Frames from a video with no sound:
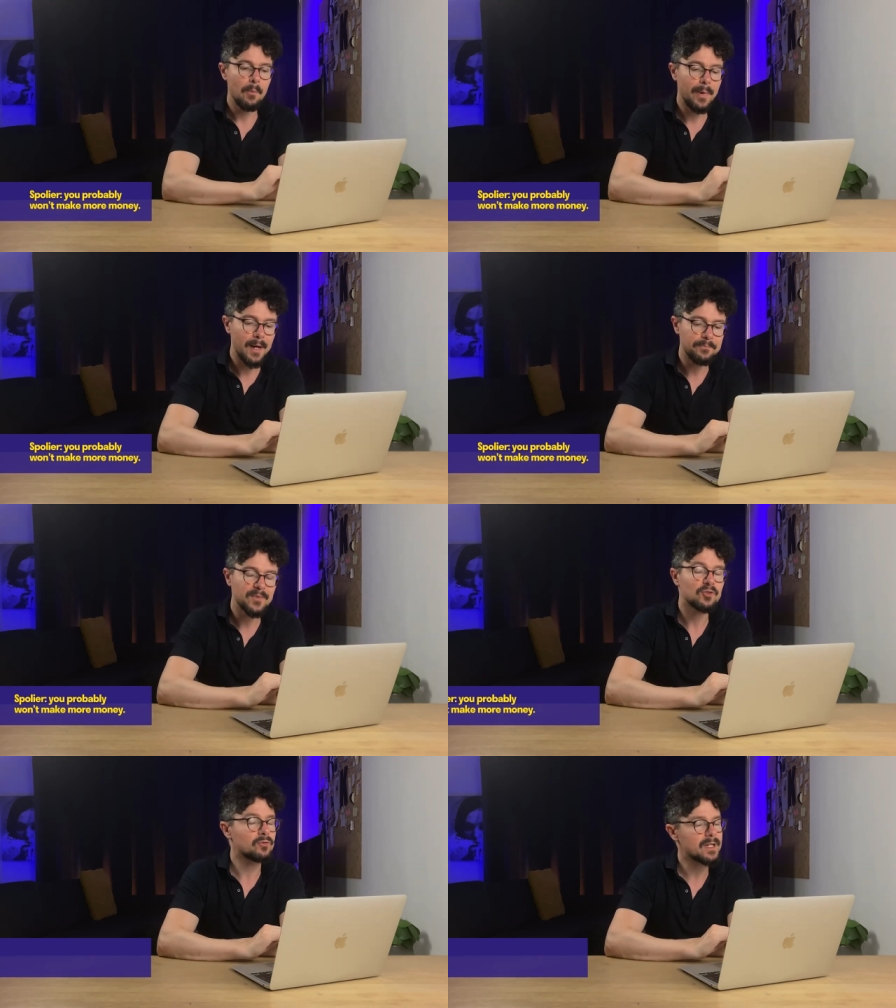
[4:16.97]
But
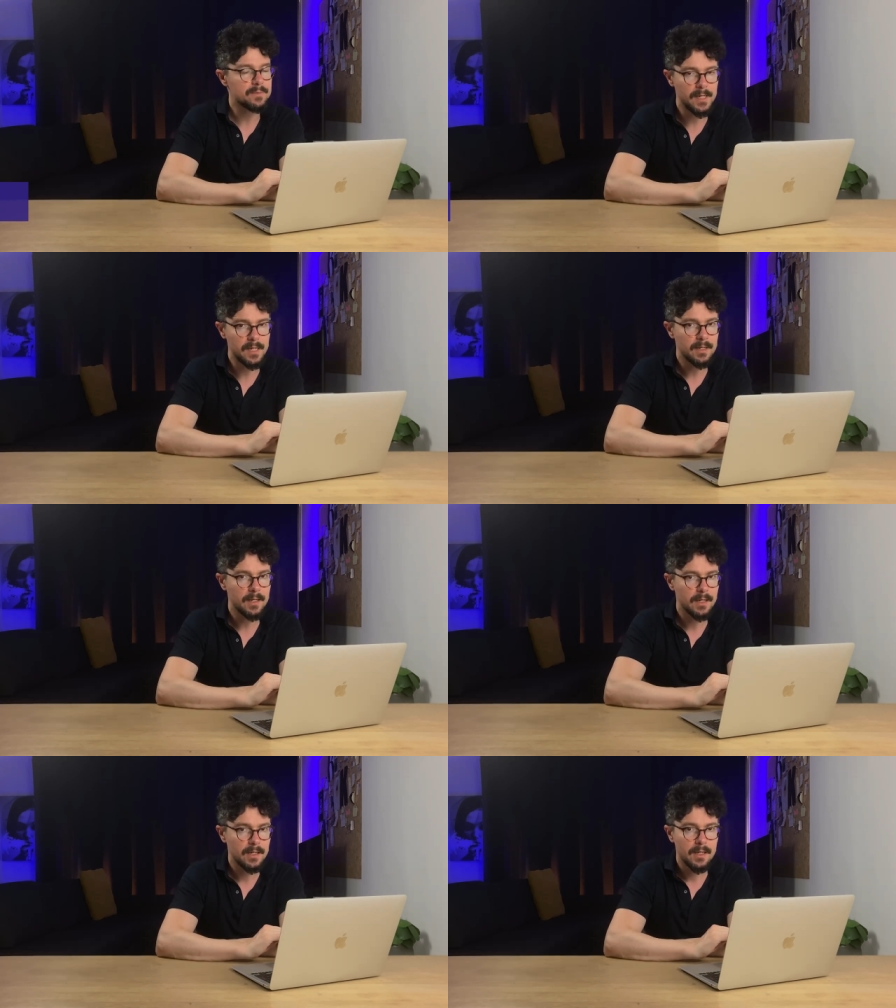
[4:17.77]
trust me,
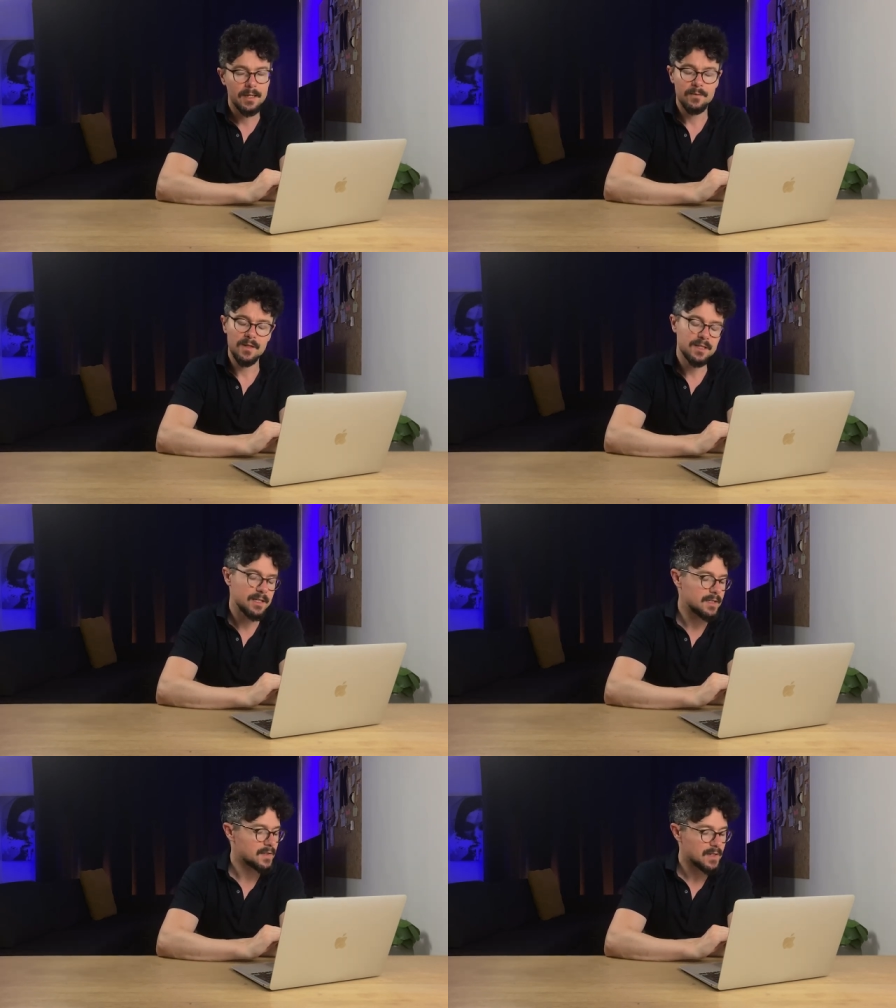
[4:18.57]
this
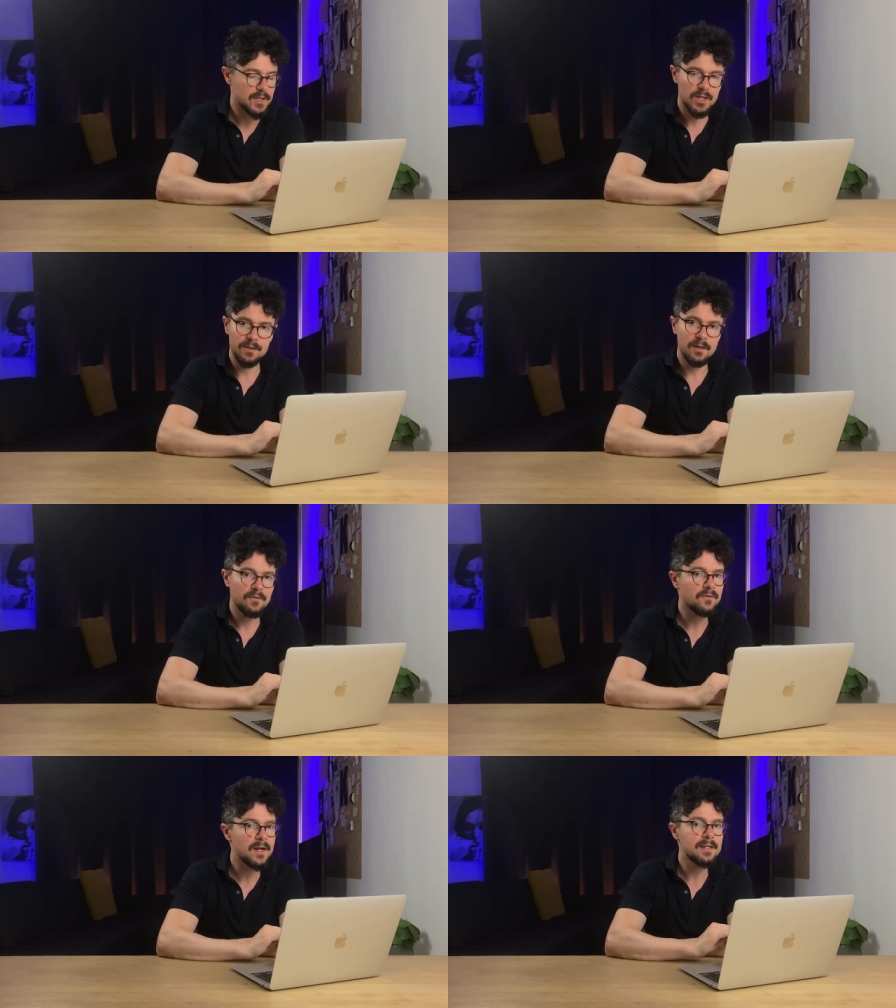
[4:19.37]
is such a
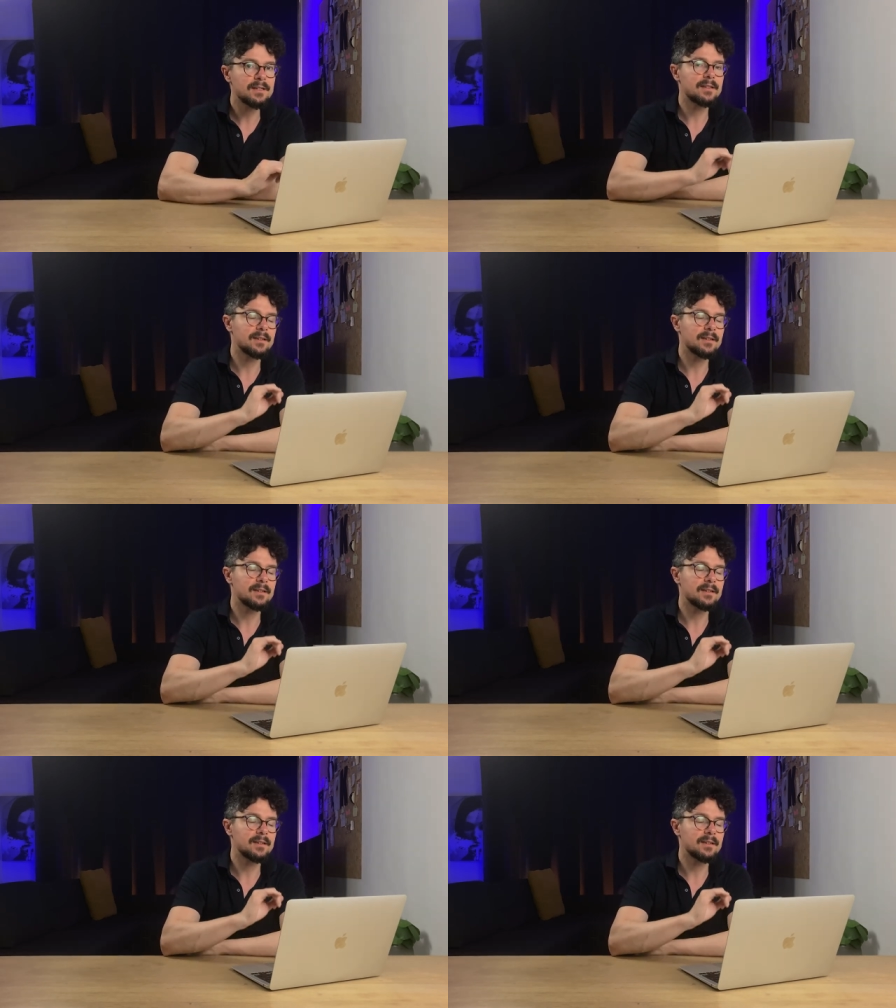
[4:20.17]
different